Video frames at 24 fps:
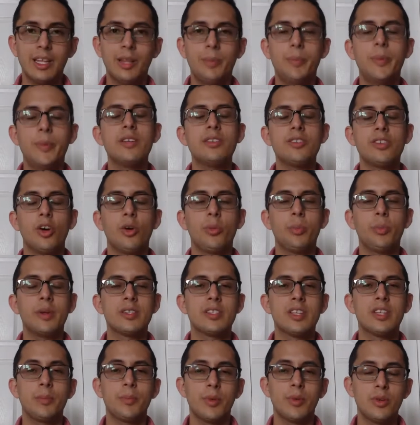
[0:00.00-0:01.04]
The piece
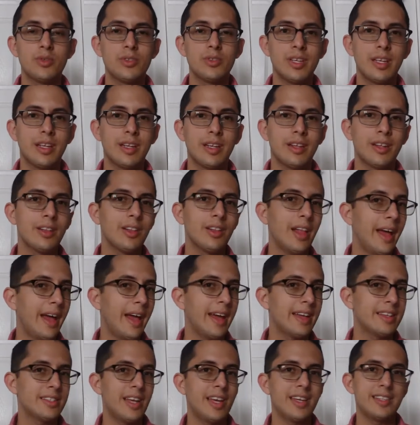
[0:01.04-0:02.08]
opens up using
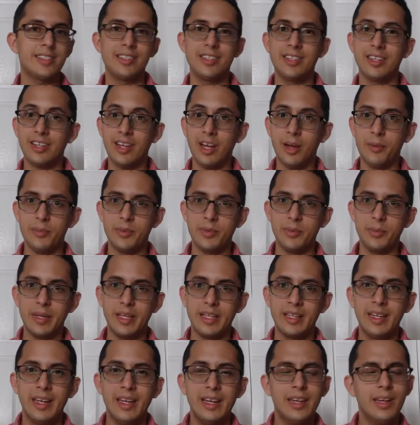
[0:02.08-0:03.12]
glass as an accompaniment.
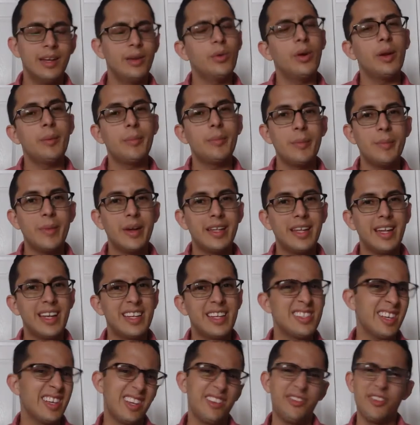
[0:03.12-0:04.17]
And what I mean by that
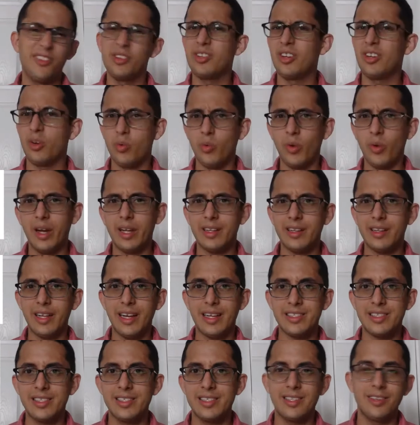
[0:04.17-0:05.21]
is like if you took wine
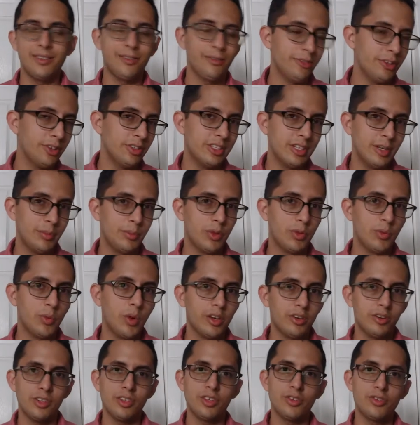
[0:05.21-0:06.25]
glasses and you filled it up with
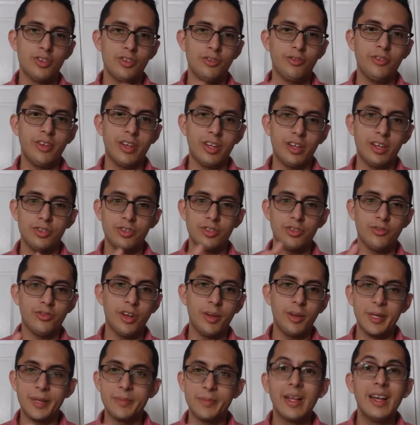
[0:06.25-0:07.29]
water and used your finger to
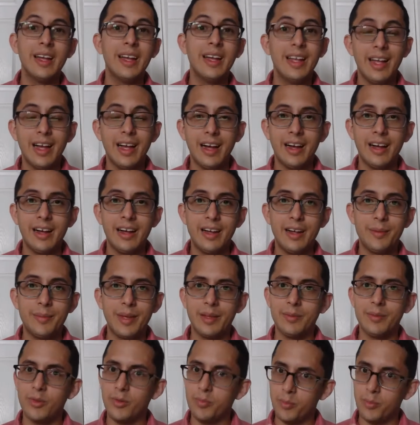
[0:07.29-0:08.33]
rub it
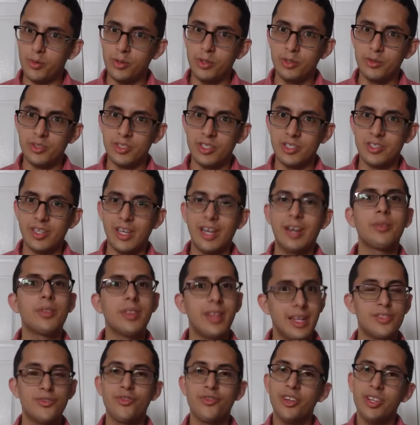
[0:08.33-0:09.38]
and produce a sound.
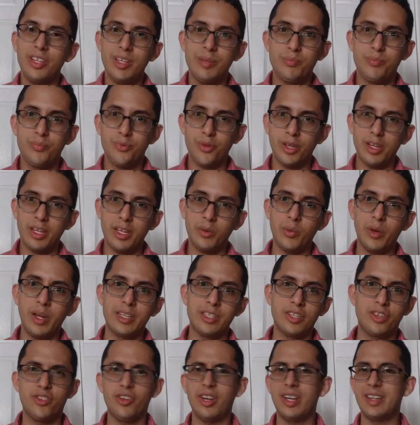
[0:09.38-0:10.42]
It's a really brilliant way
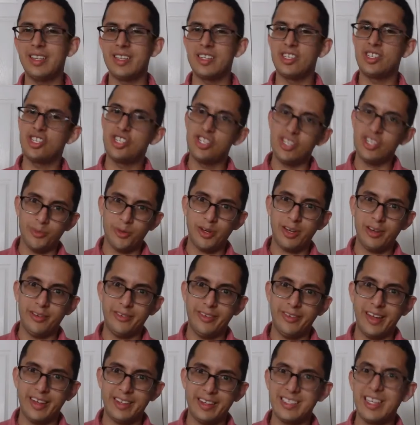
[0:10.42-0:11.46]
to create this shimmering
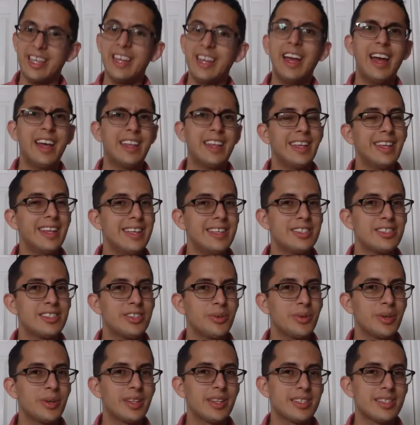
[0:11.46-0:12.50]
effect. I think he's
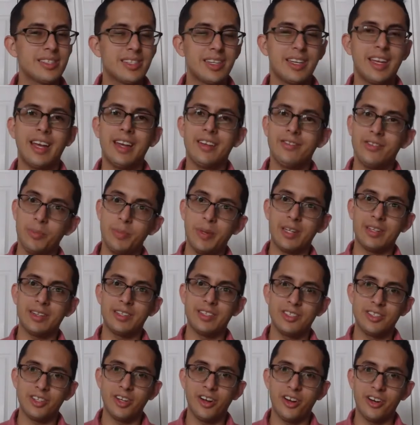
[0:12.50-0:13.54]
doing this to kind of depict the
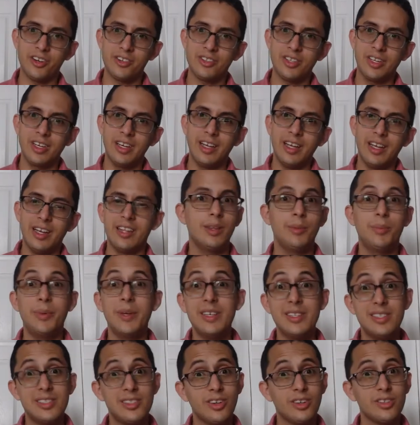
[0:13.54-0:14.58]
stars. The
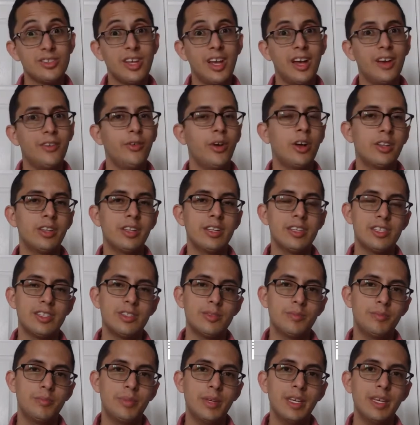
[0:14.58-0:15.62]
piece starts off on this
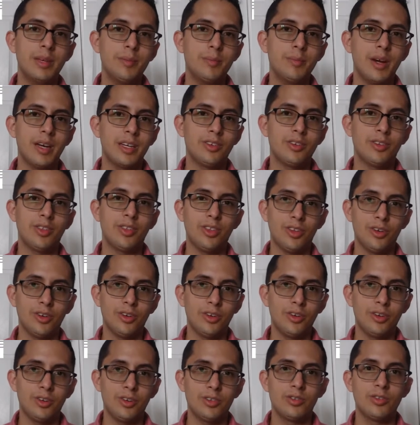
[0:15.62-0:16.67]
B minor
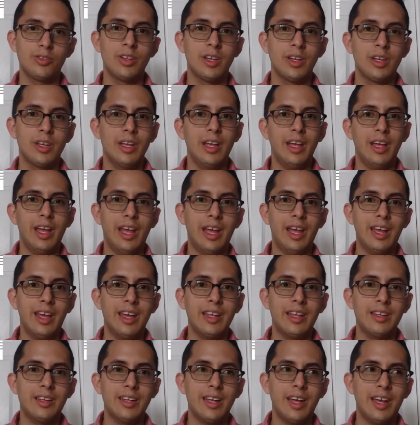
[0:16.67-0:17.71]
third,
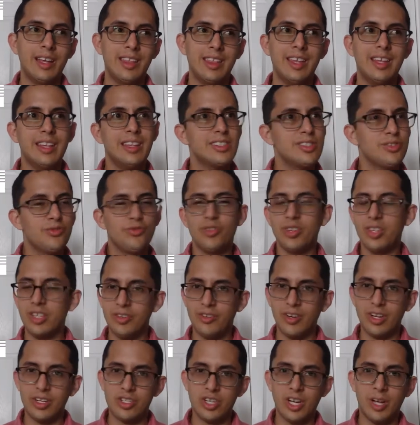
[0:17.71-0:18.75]
and I think it's a really
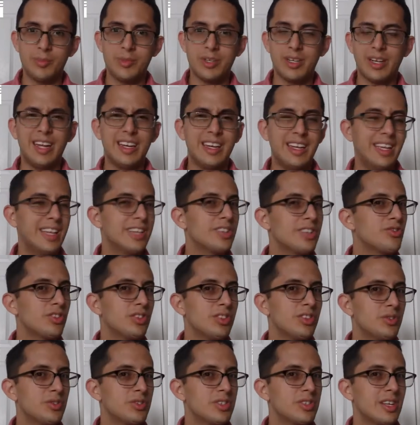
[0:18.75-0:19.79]
great job to kind of
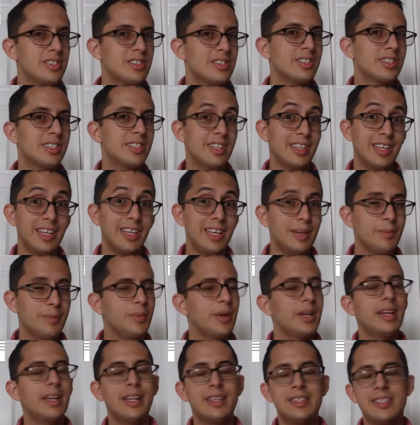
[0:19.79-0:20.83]
introduce us into the key,
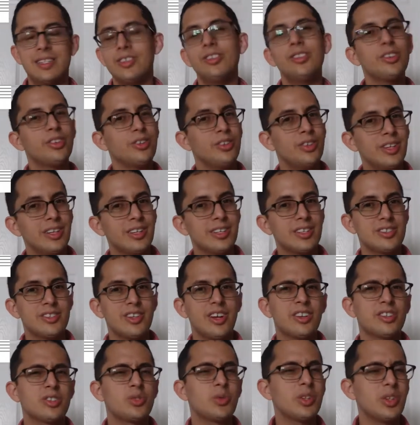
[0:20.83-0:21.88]
but it's still early in the
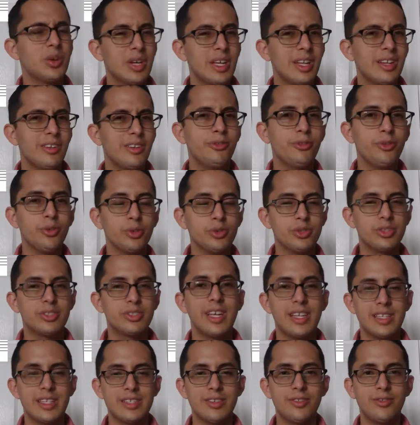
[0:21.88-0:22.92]
song, so we don't get a full
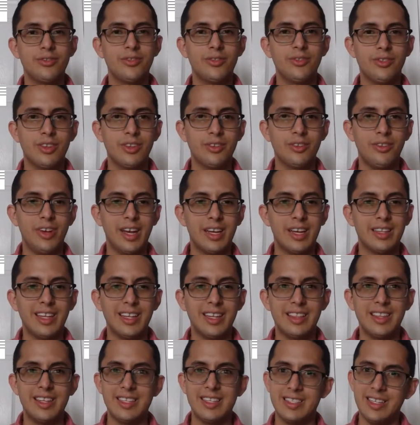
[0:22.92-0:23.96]
sense of the fact
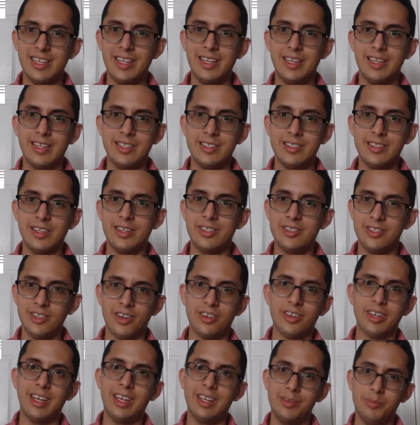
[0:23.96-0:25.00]
that this is a
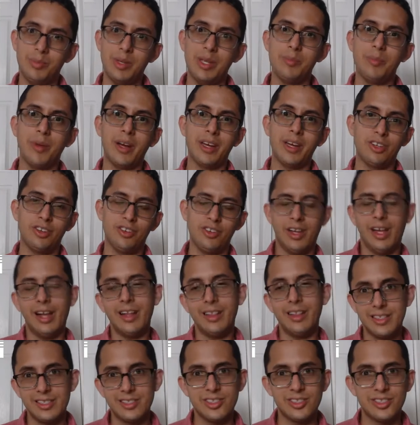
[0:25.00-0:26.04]
song in B minor,
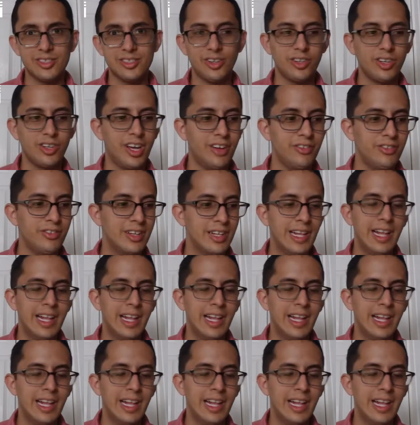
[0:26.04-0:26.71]
at least to start off.